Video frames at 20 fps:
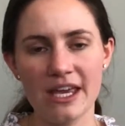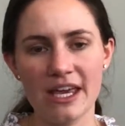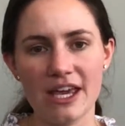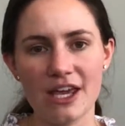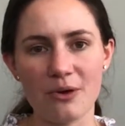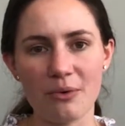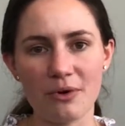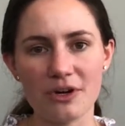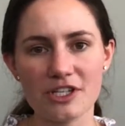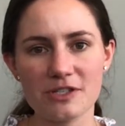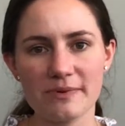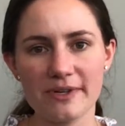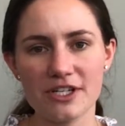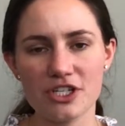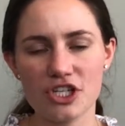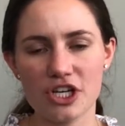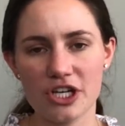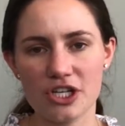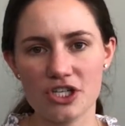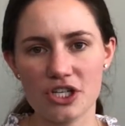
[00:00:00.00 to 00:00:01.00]
It works by
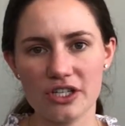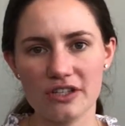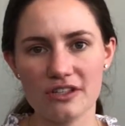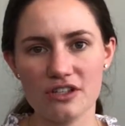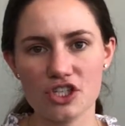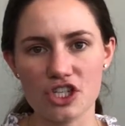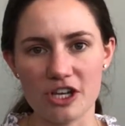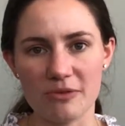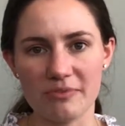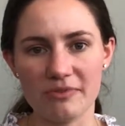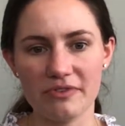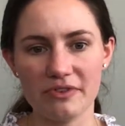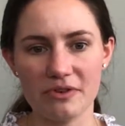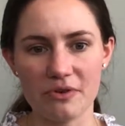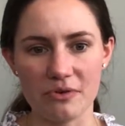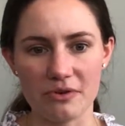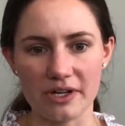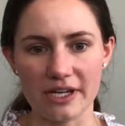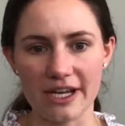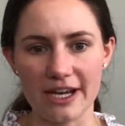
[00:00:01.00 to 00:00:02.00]
changing the shape of the
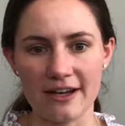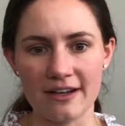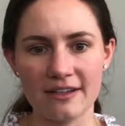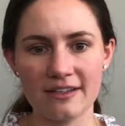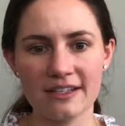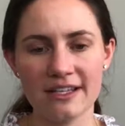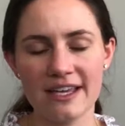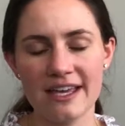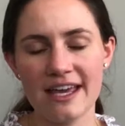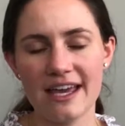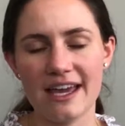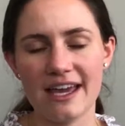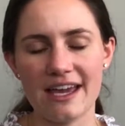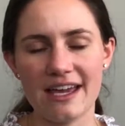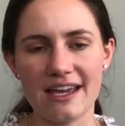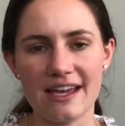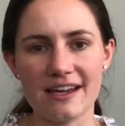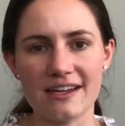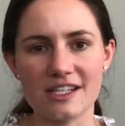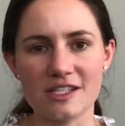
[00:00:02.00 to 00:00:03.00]
cornea,
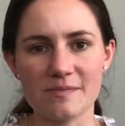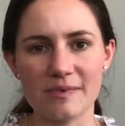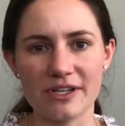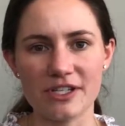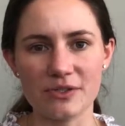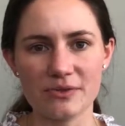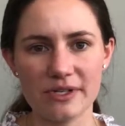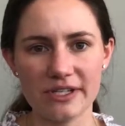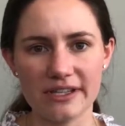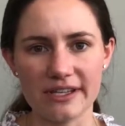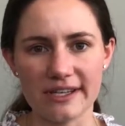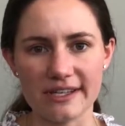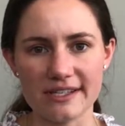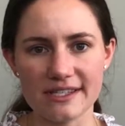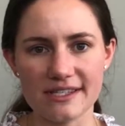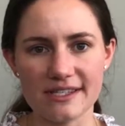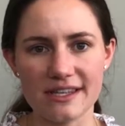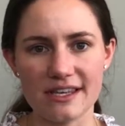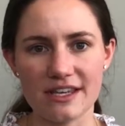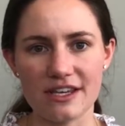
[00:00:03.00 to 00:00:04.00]
and by doing
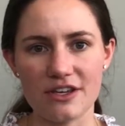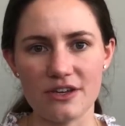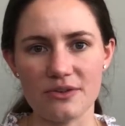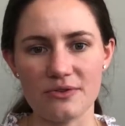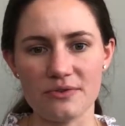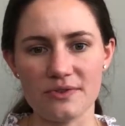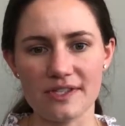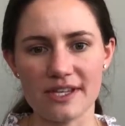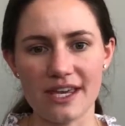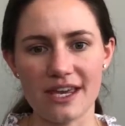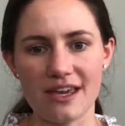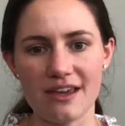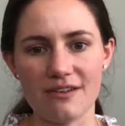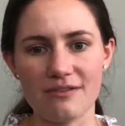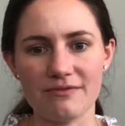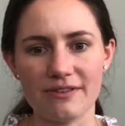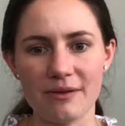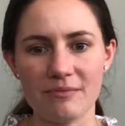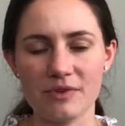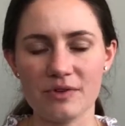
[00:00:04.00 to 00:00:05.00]
this, they use a
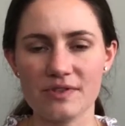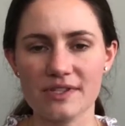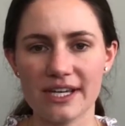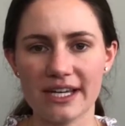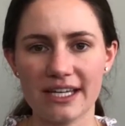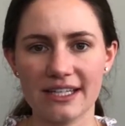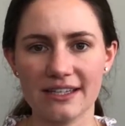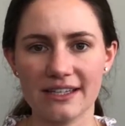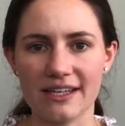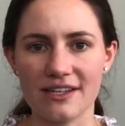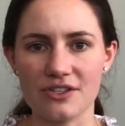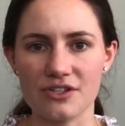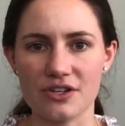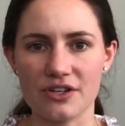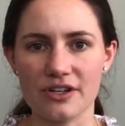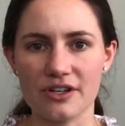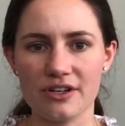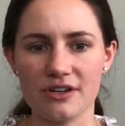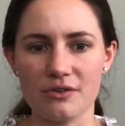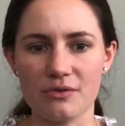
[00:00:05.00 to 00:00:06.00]
femtosecond
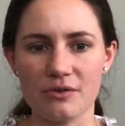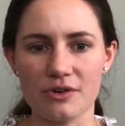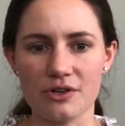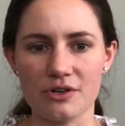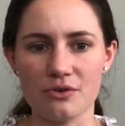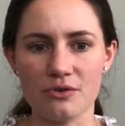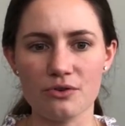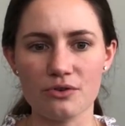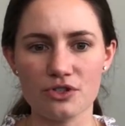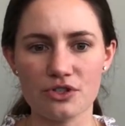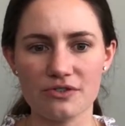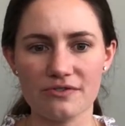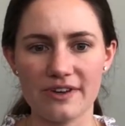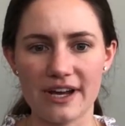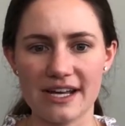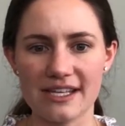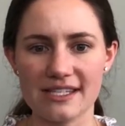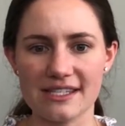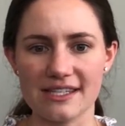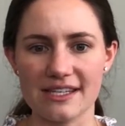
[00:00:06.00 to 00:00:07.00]
laser or an
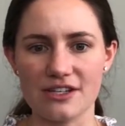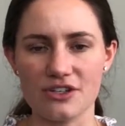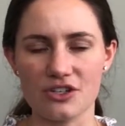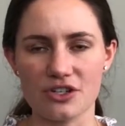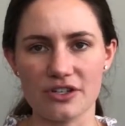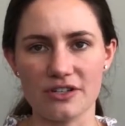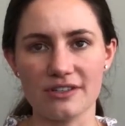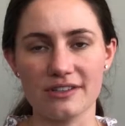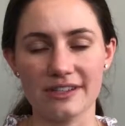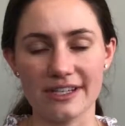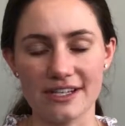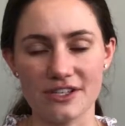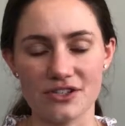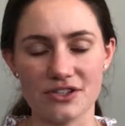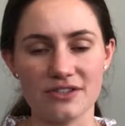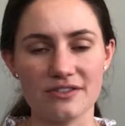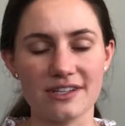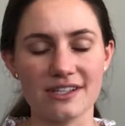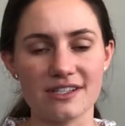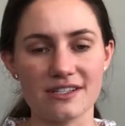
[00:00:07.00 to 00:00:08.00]
ultrafast laser
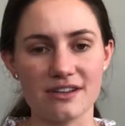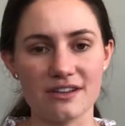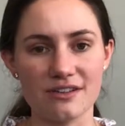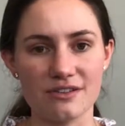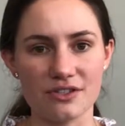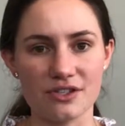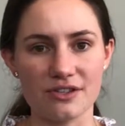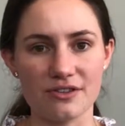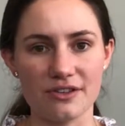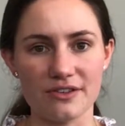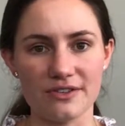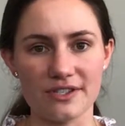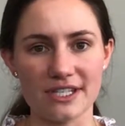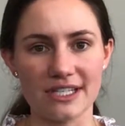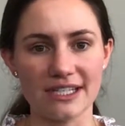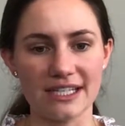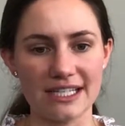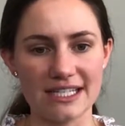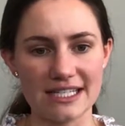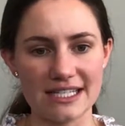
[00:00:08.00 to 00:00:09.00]
that's also used in
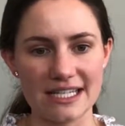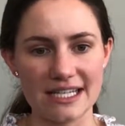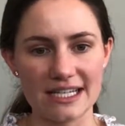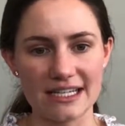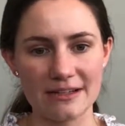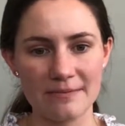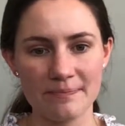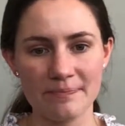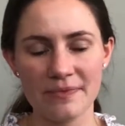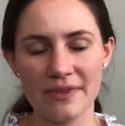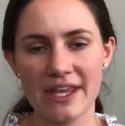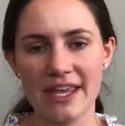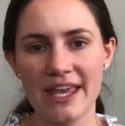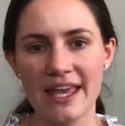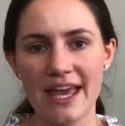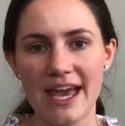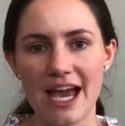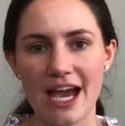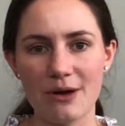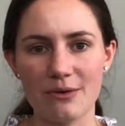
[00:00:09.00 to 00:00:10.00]
LASIK.
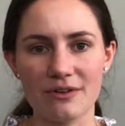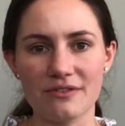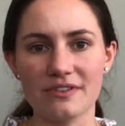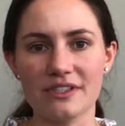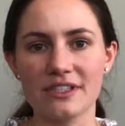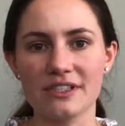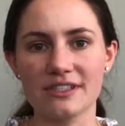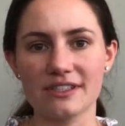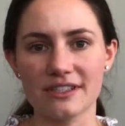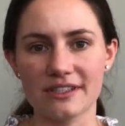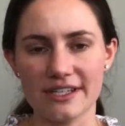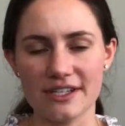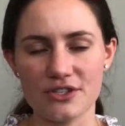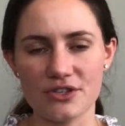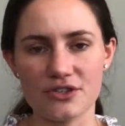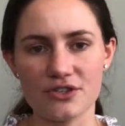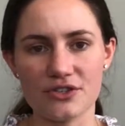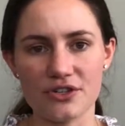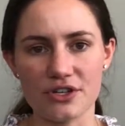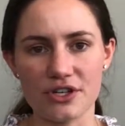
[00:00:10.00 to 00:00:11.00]
However, the
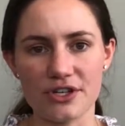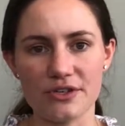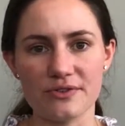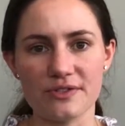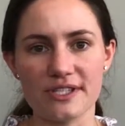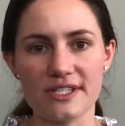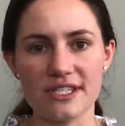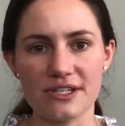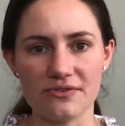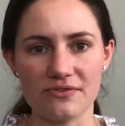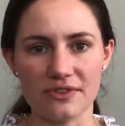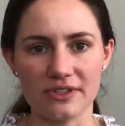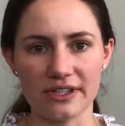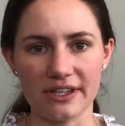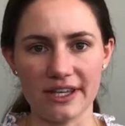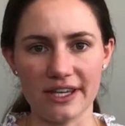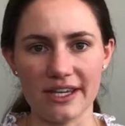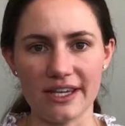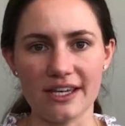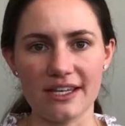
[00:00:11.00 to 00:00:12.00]
lasers are used
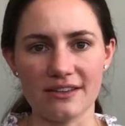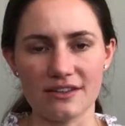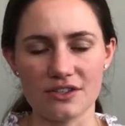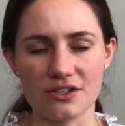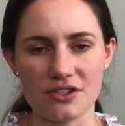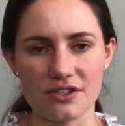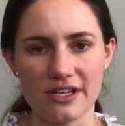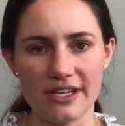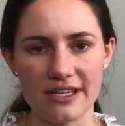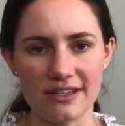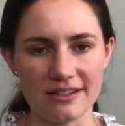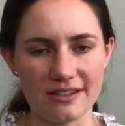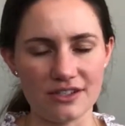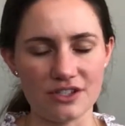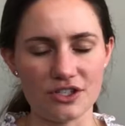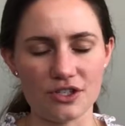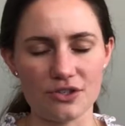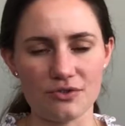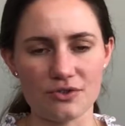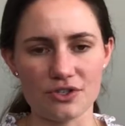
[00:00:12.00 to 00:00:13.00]
differently in the
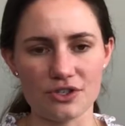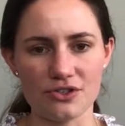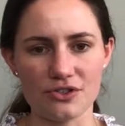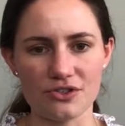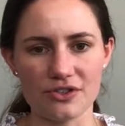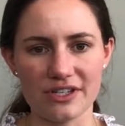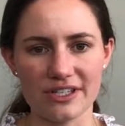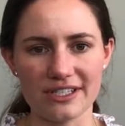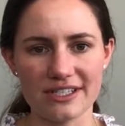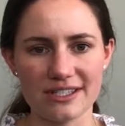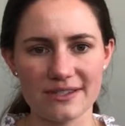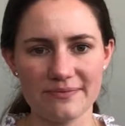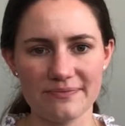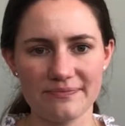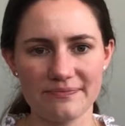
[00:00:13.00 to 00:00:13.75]
two surgeries.